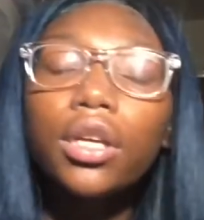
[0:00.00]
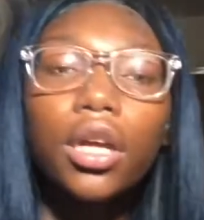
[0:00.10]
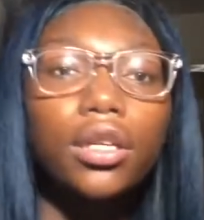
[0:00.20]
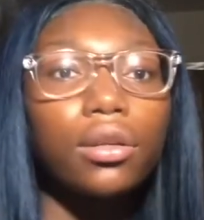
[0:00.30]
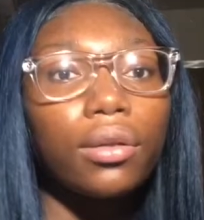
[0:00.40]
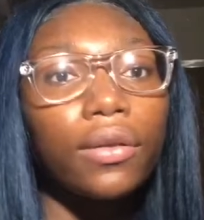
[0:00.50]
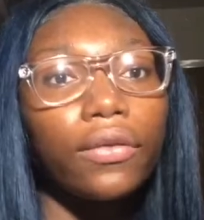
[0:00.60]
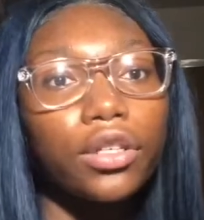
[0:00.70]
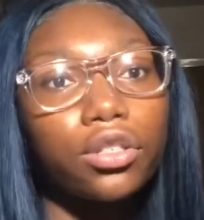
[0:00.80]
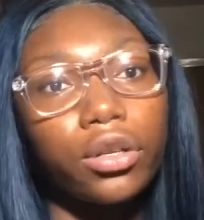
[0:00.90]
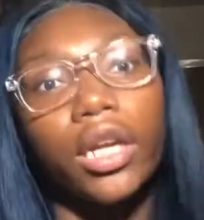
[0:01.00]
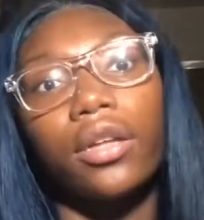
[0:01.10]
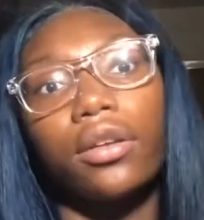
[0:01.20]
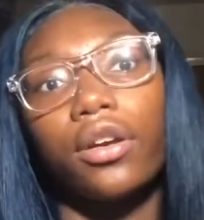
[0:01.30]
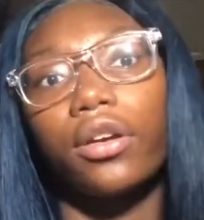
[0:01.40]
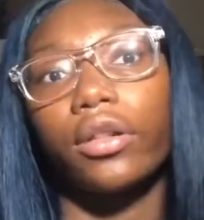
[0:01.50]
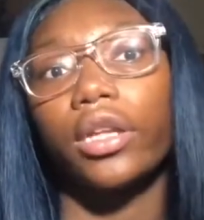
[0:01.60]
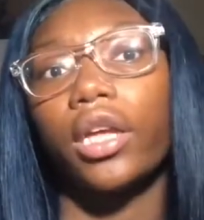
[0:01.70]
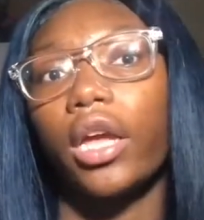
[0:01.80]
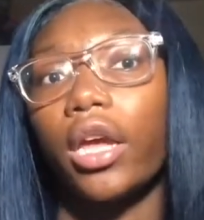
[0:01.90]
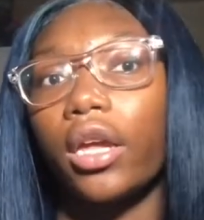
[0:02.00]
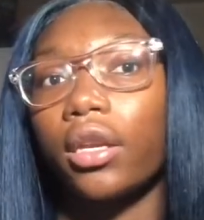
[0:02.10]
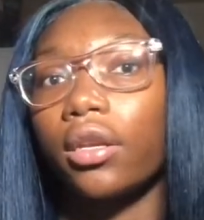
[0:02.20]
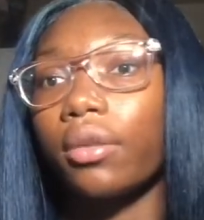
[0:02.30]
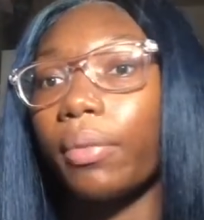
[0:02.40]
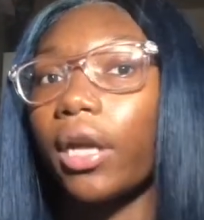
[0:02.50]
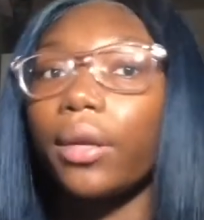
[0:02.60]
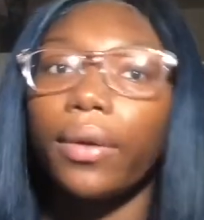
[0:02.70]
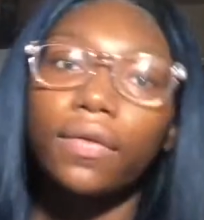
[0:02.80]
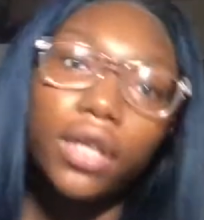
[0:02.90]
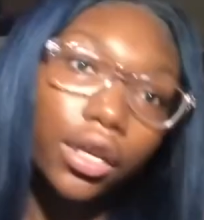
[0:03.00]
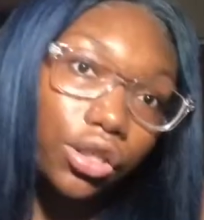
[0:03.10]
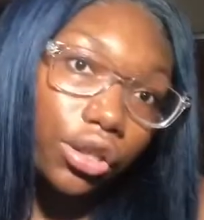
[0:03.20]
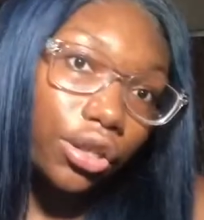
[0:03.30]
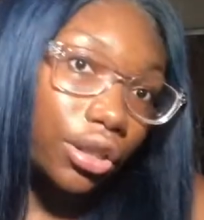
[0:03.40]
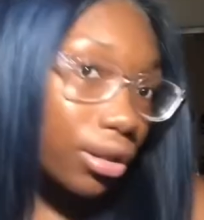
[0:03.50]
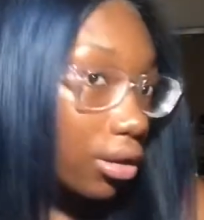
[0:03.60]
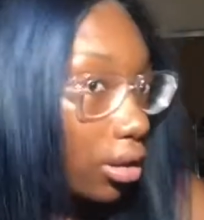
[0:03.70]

it's only for straight, curly, and body wave textures.